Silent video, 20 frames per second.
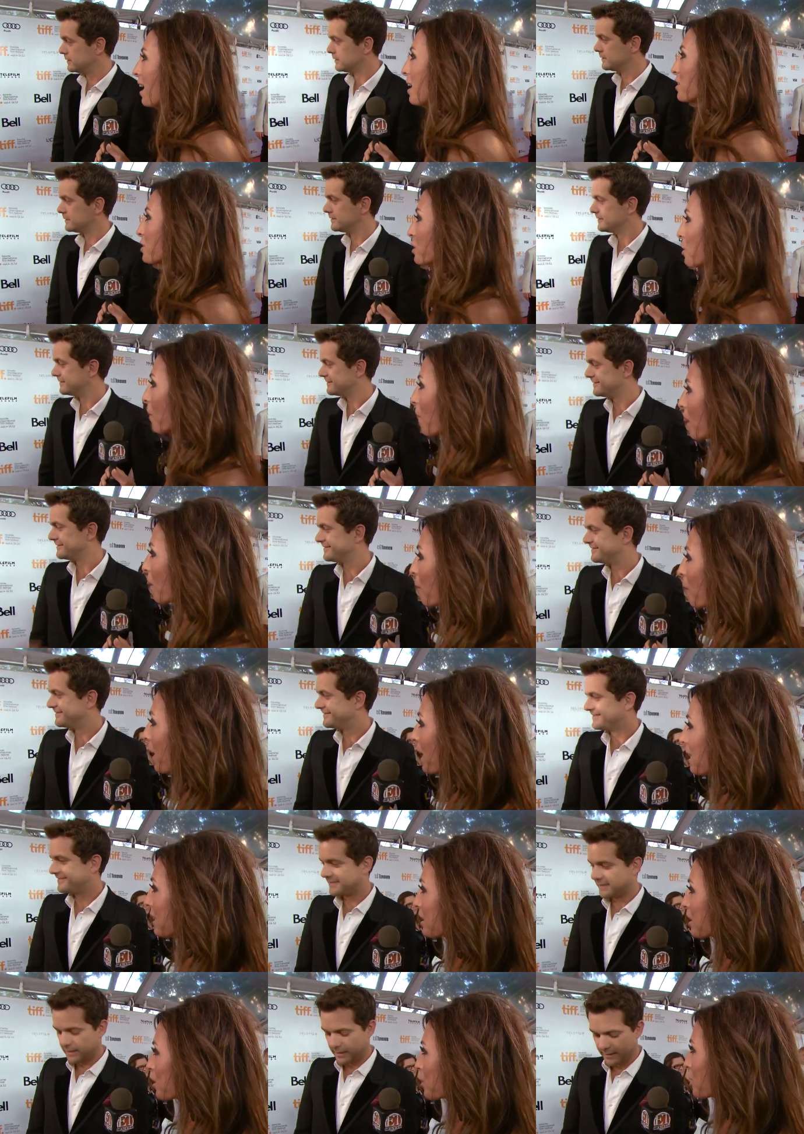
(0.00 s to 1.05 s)
Speaker 1: you. Do you want to
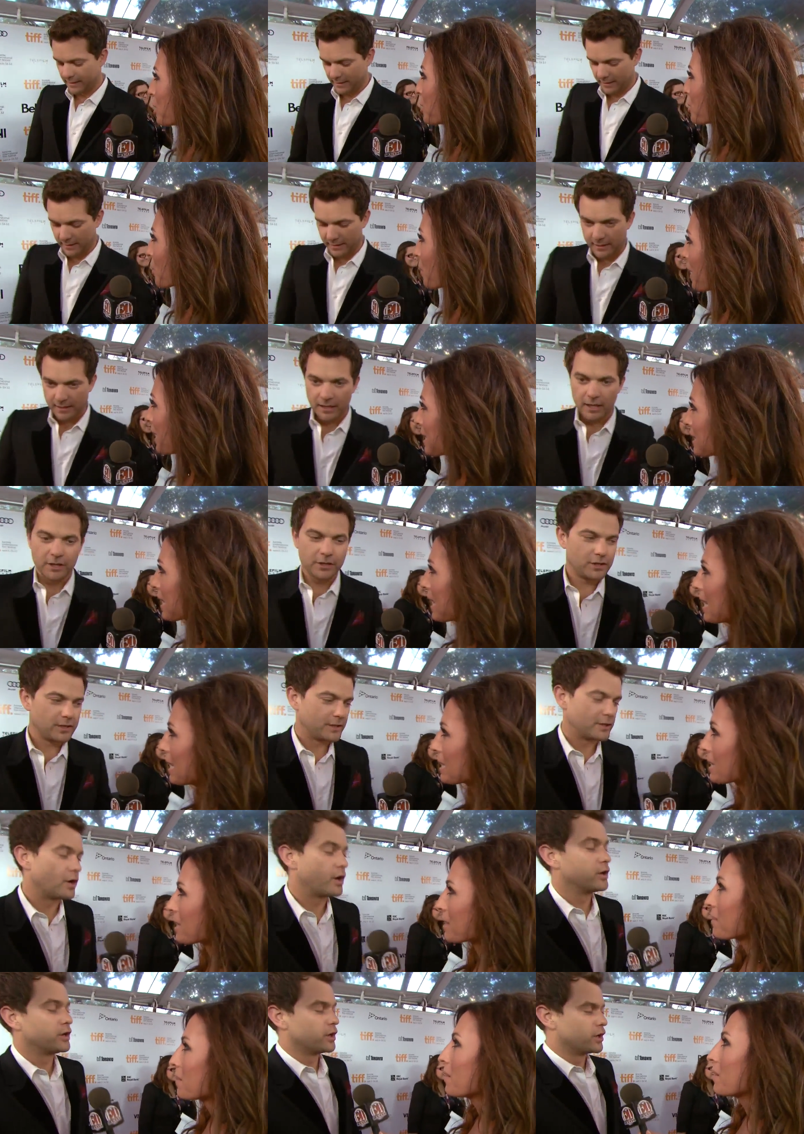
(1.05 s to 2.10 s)
wait until she joins
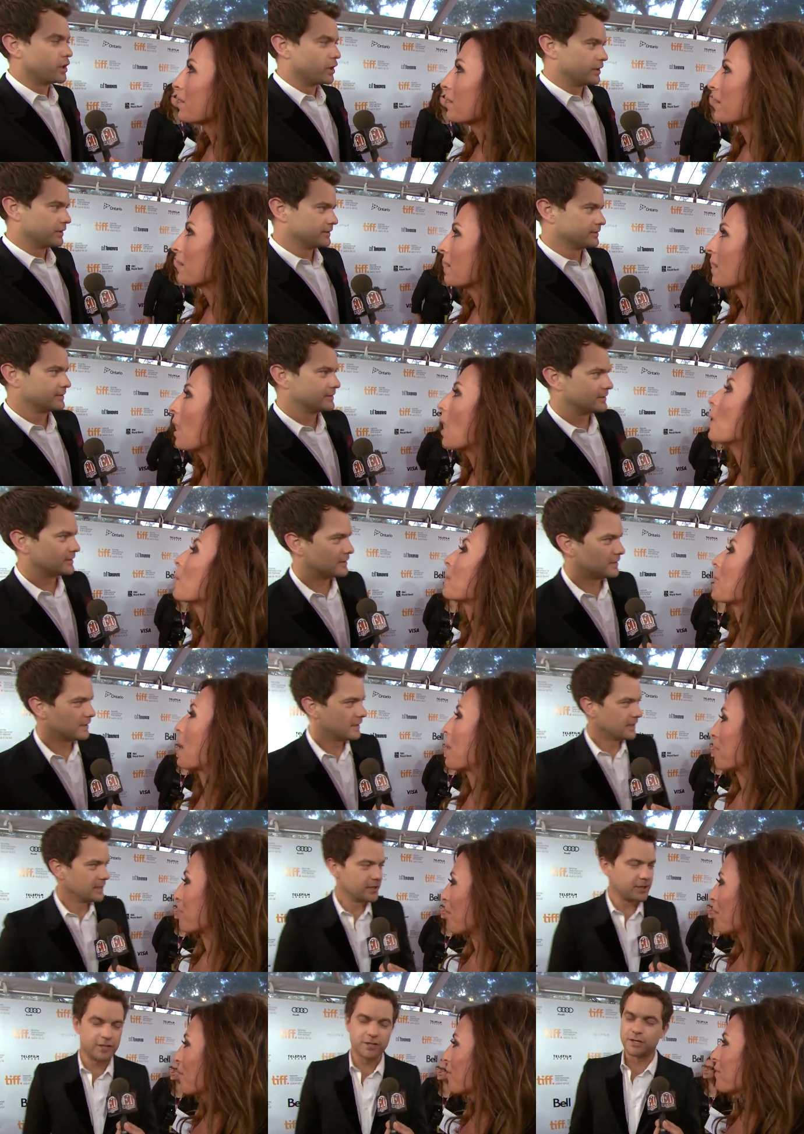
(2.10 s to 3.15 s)
us? She's, oh no no.
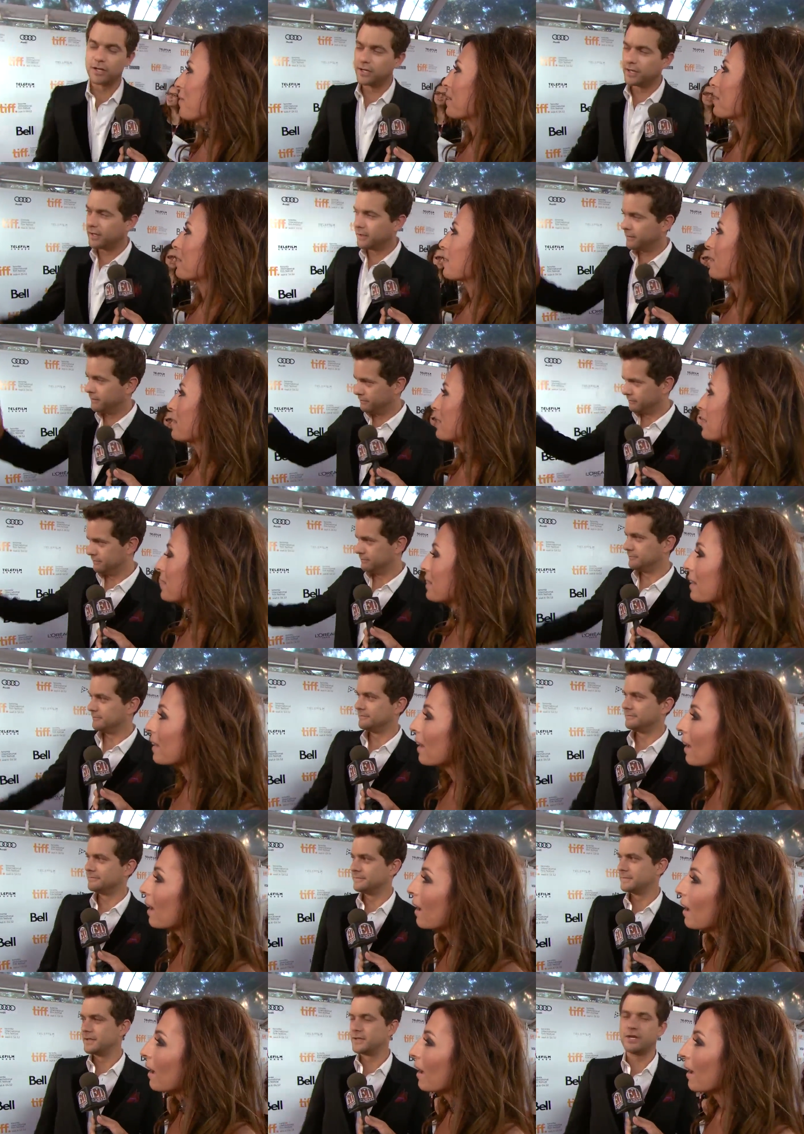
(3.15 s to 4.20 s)
Okay.
Speaker 2: She's gonna.
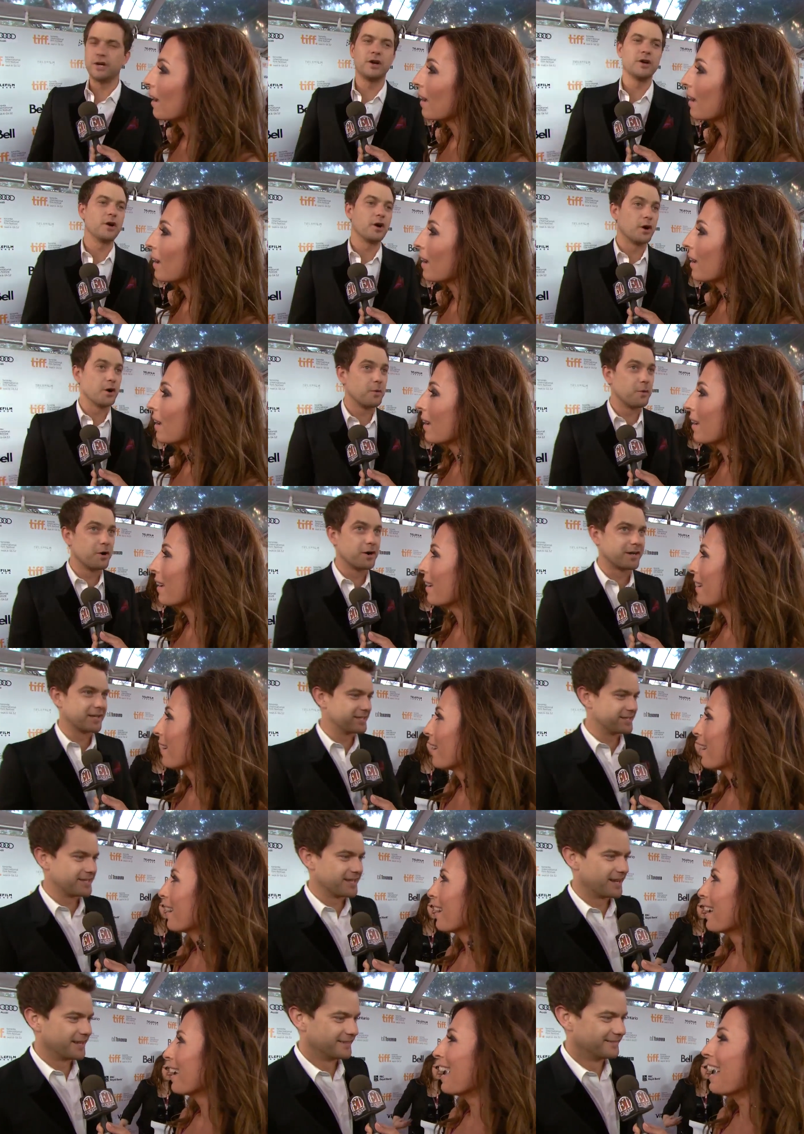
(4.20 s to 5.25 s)
Her, her
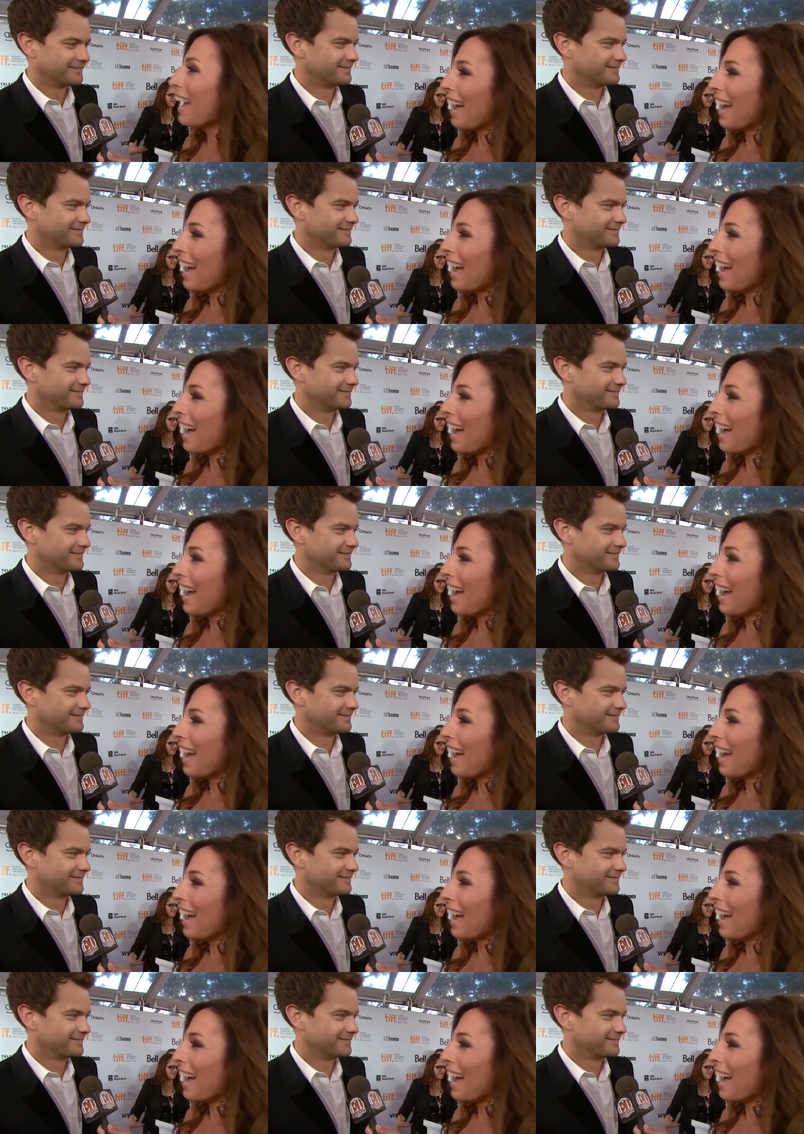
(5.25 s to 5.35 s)
work is done.